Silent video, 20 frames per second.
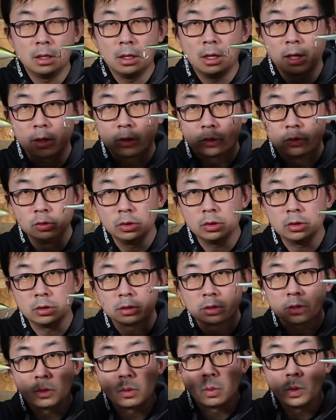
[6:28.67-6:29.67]
a
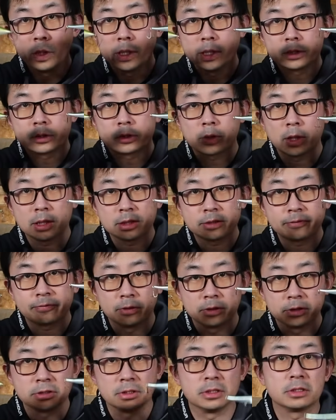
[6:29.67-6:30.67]
good weight
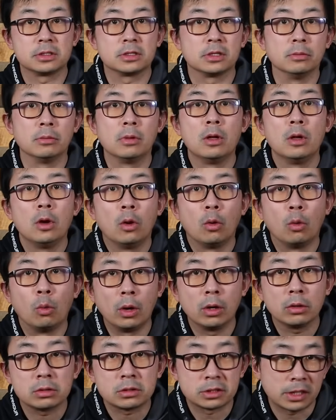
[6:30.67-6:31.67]
transfer system
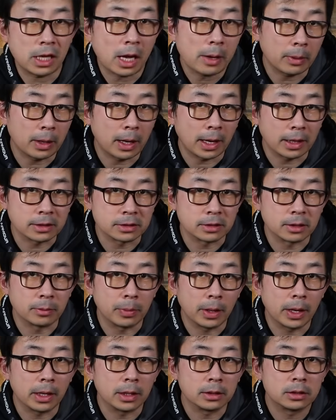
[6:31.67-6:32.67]
will stabilize the
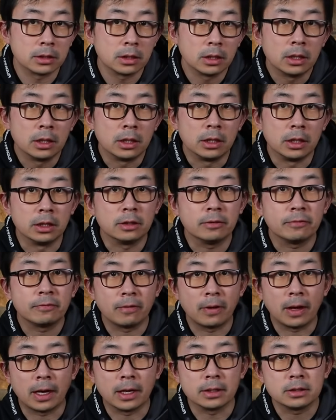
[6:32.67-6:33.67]
bait in the
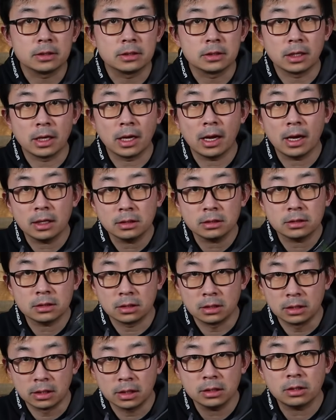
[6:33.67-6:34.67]
flight and
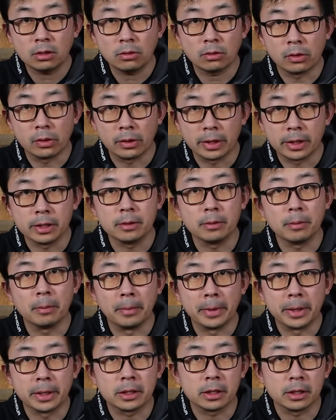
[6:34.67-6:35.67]
literally
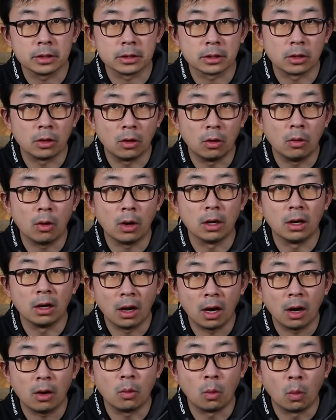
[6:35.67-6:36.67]
make it go a
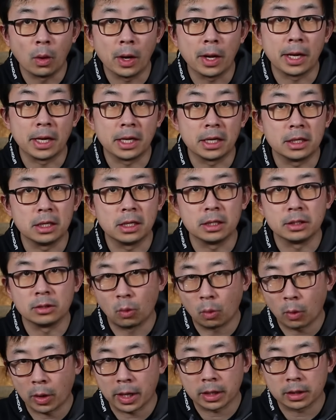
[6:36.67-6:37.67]
long way in the
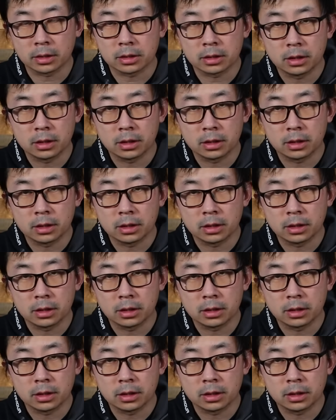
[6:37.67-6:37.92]
wind.